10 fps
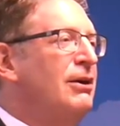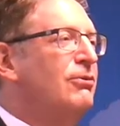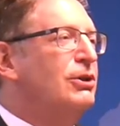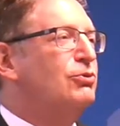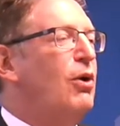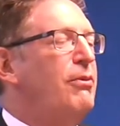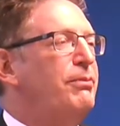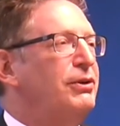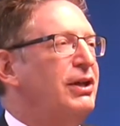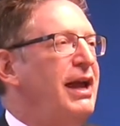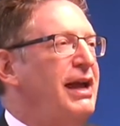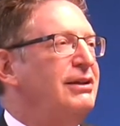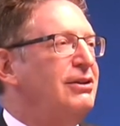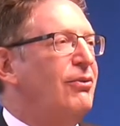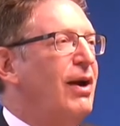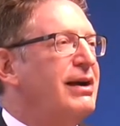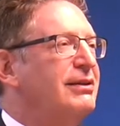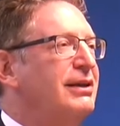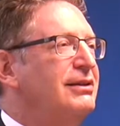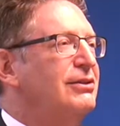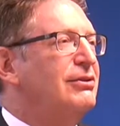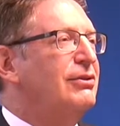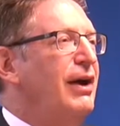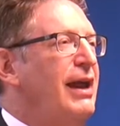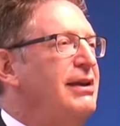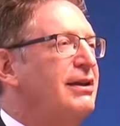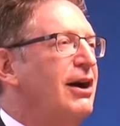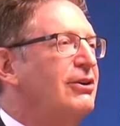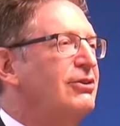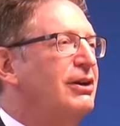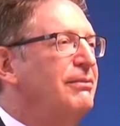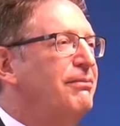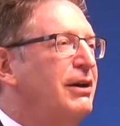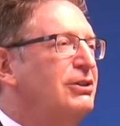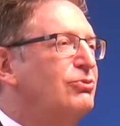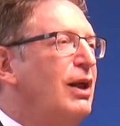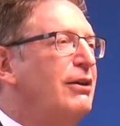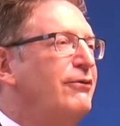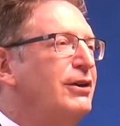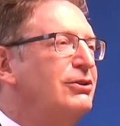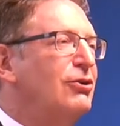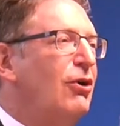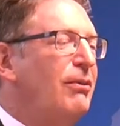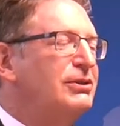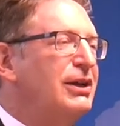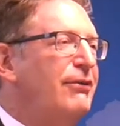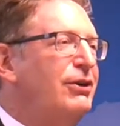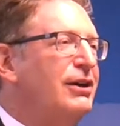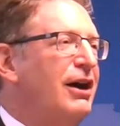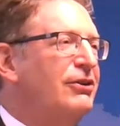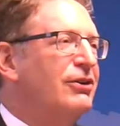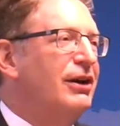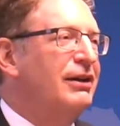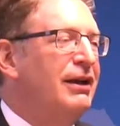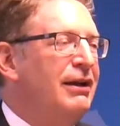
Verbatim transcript: which won't pertain directly to any country, but is relevant to almost every country.